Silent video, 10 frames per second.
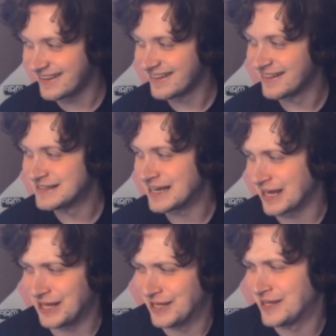and like,
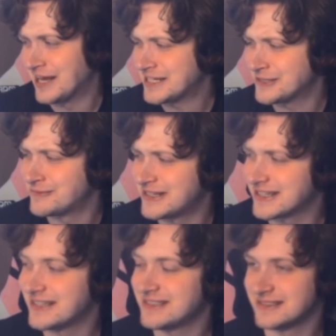like he, him, he,
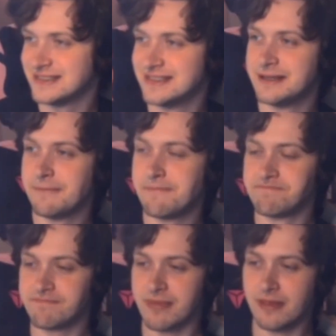he, called me that.
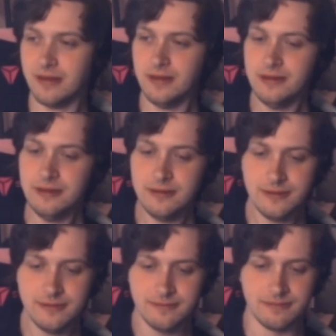He called me Twix for like
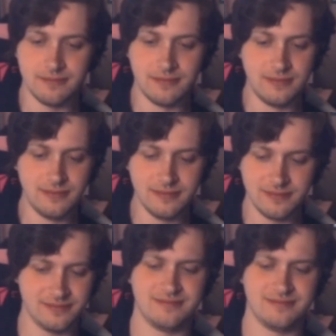a week, and it's like,